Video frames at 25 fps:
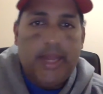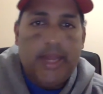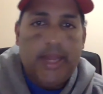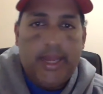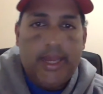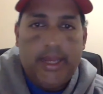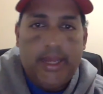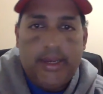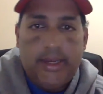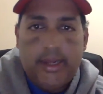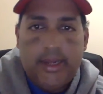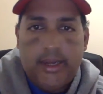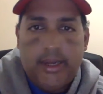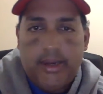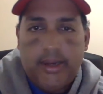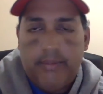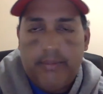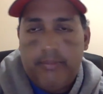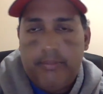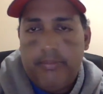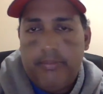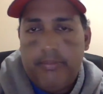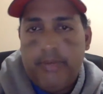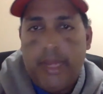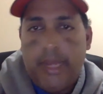and uh,
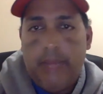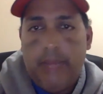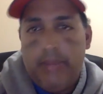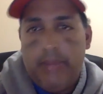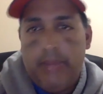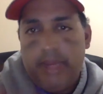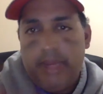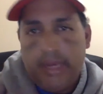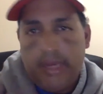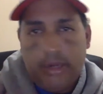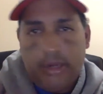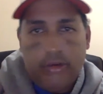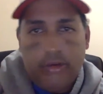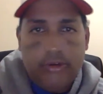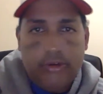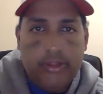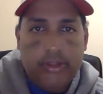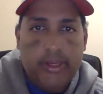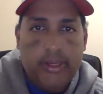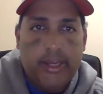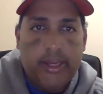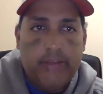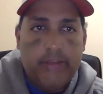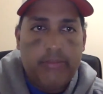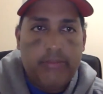name in and go to the
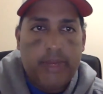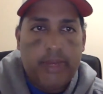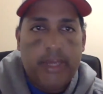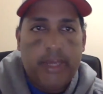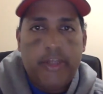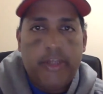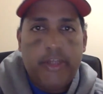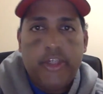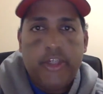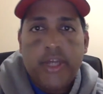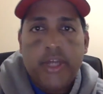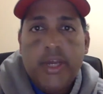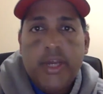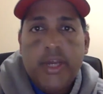next page,